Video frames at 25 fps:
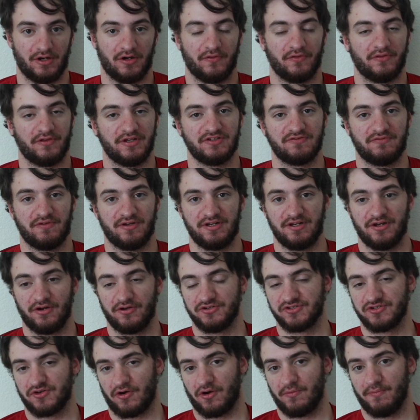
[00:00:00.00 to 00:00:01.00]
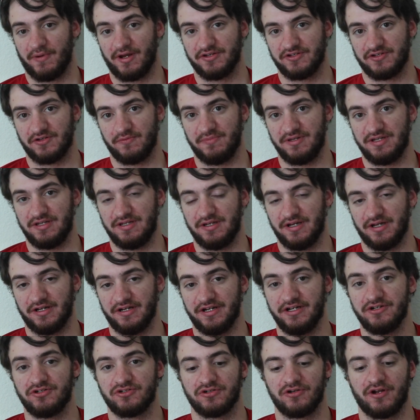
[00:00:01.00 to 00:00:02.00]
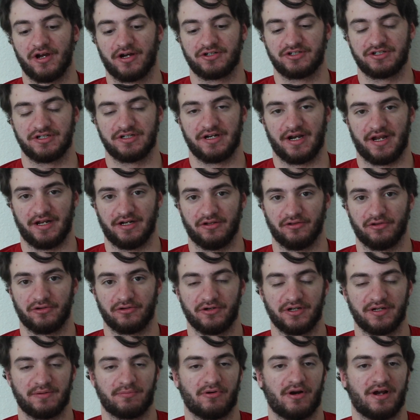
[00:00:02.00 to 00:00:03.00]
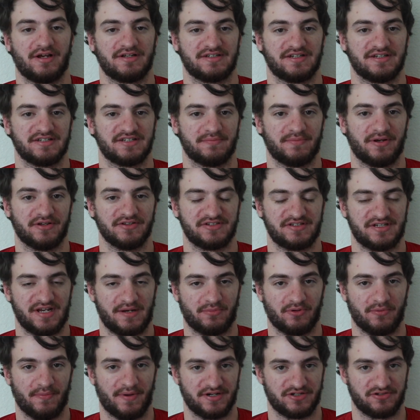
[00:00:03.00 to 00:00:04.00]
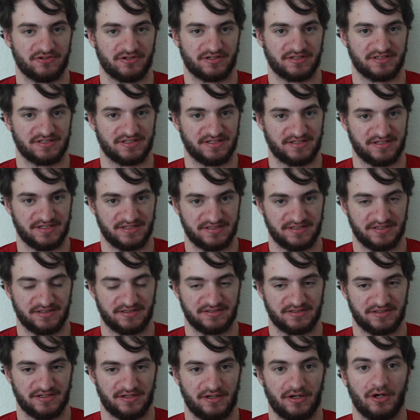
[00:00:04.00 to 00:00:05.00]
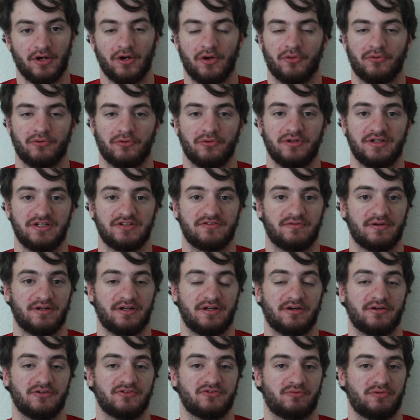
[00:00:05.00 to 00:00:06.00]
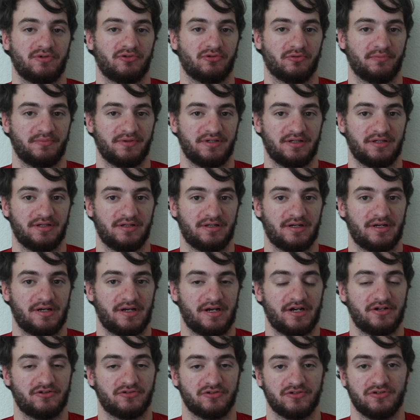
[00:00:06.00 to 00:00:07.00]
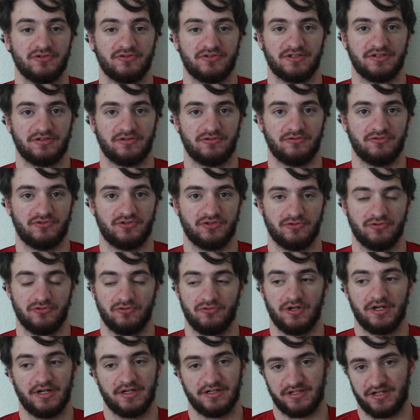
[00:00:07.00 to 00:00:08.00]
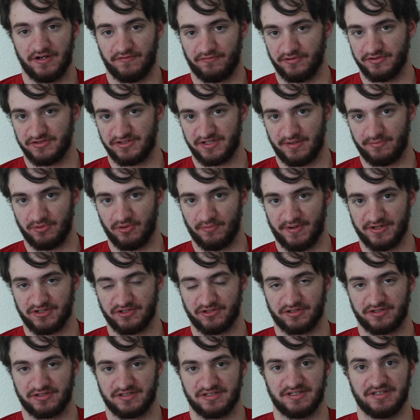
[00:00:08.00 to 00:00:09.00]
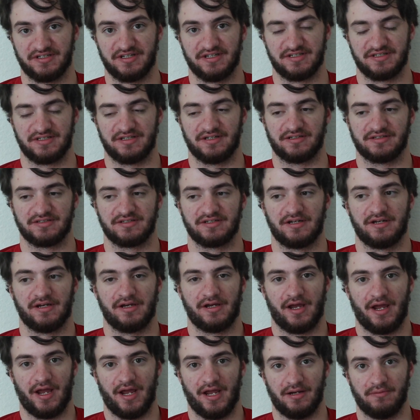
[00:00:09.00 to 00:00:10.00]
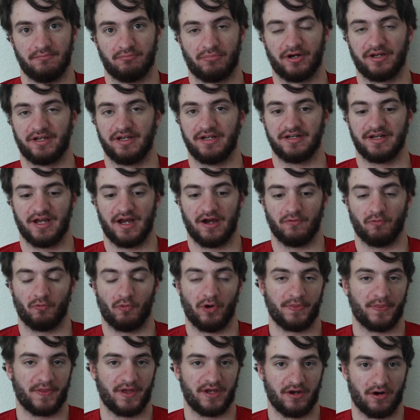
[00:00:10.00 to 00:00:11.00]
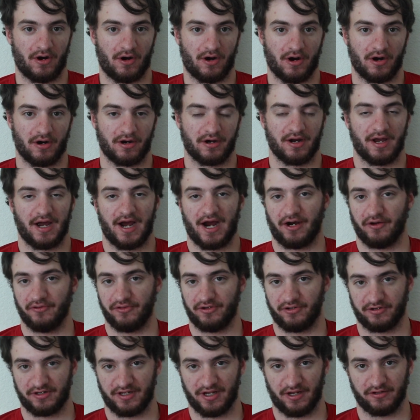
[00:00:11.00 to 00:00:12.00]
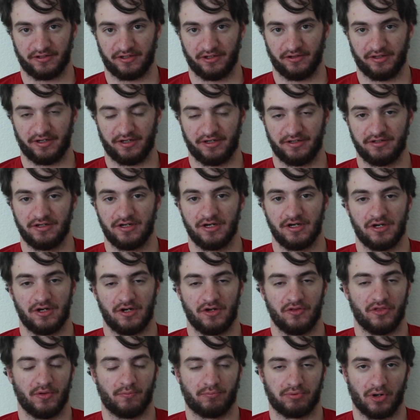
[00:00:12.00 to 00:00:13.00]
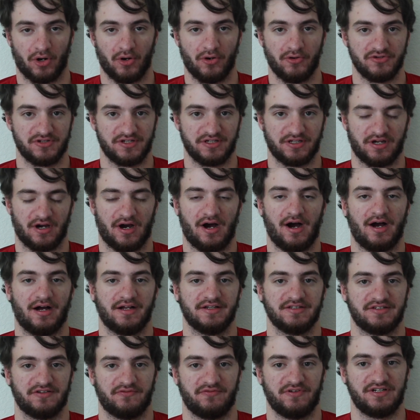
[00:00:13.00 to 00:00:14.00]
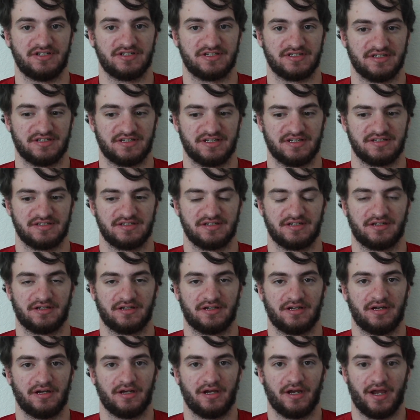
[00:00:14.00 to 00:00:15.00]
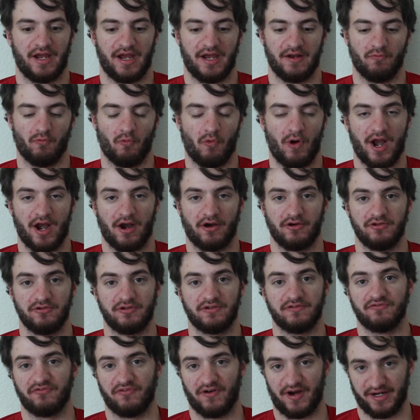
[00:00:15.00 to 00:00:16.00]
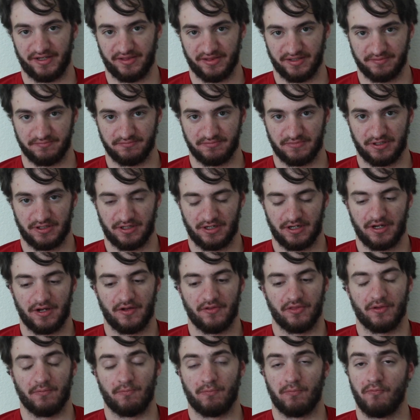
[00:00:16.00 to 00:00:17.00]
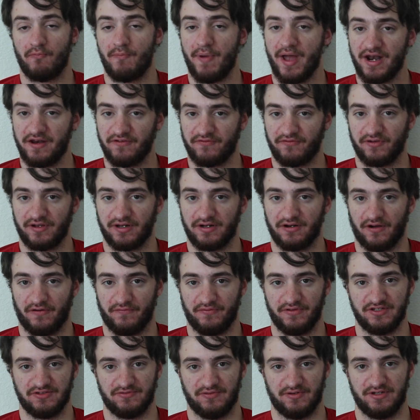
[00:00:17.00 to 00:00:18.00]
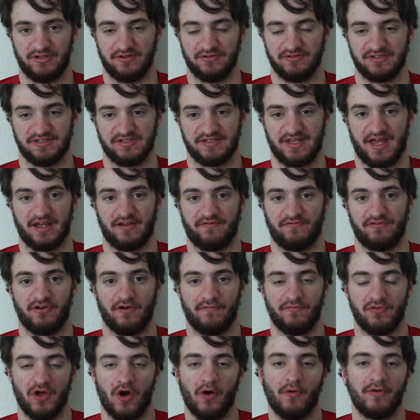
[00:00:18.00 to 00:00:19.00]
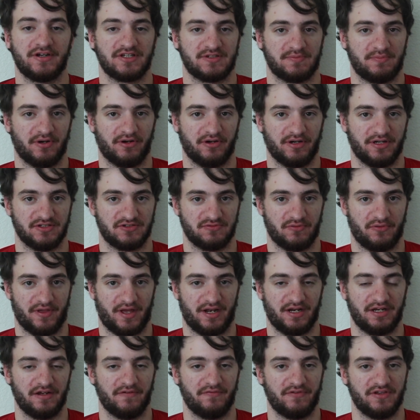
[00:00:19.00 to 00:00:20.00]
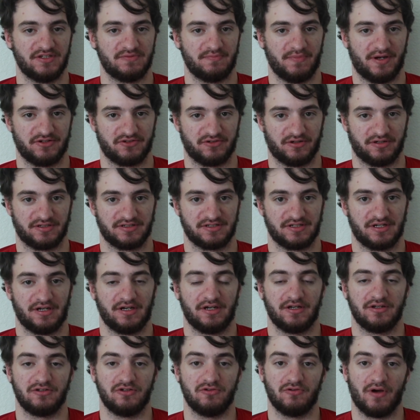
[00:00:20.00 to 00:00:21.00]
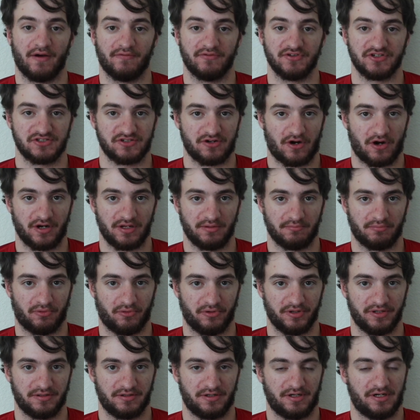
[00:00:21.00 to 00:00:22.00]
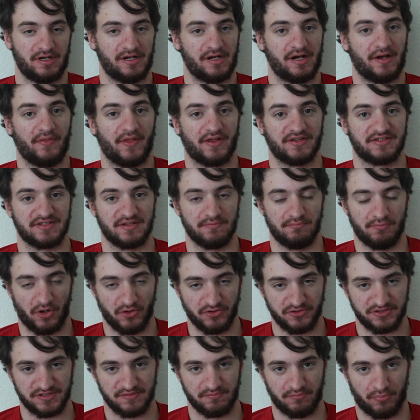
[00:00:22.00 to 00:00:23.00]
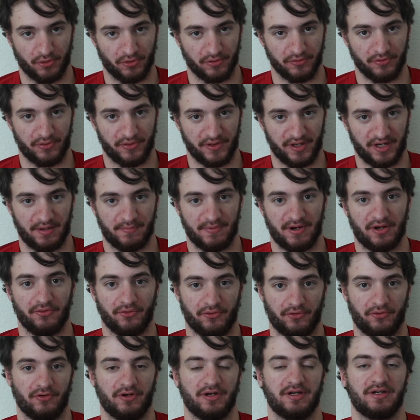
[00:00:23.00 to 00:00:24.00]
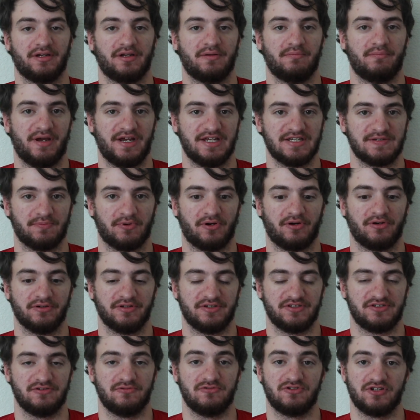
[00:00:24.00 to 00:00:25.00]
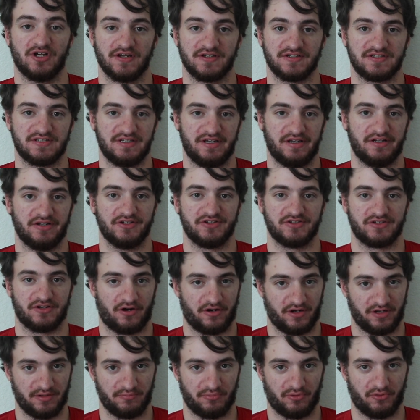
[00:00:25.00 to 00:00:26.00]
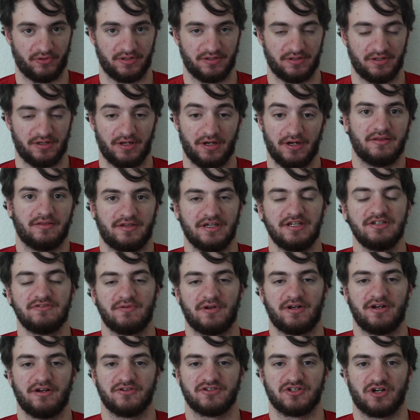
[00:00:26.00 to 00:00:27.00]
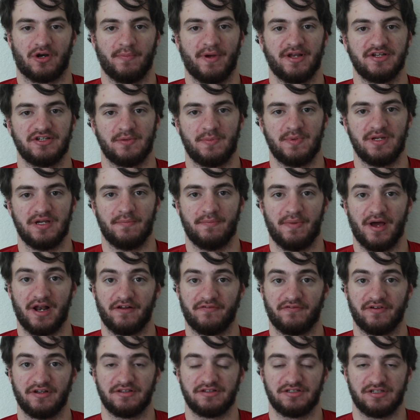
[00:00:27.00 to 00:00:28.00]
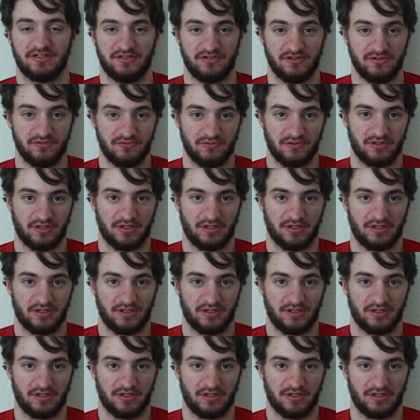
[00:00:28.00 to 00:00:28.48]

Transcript: These videos are meant to be an introduction and a learning process about sabermetric statistics. Through these videos, we will be introducing you to different sabermetric statistics and breaking down what they are, how they're calculated, the pros and cons of each statistic, and where you can find them. The benefit of these videos is that if you have no experience with any of these metrics, you have a starting point. And that's the most important thing about learning in baseball, is you just need a starting point. These videos are meant to be a benefit to you.